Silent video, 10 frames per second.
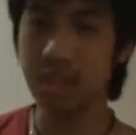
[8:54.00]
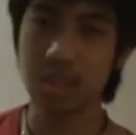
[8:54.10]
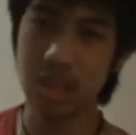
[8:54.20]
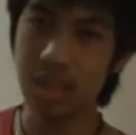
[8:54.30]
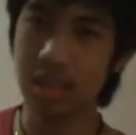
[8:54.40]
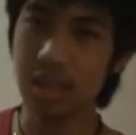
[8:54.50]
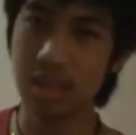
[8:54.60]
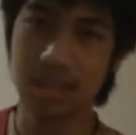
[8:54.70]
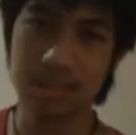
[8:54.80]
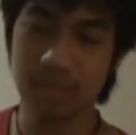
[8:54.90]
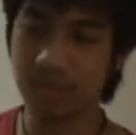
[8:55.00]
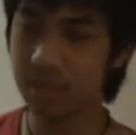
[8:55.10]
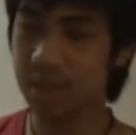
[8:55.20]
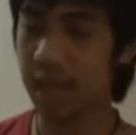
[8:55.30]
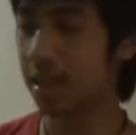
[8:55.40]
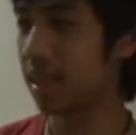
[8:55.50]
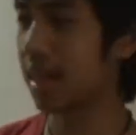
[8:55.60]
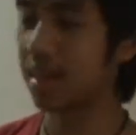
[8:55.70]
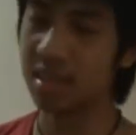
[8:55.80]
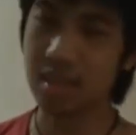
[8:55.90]
swords are
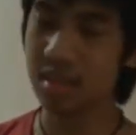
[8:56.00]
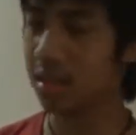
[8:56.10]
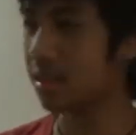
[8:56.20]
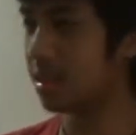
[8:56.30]
second-hand, so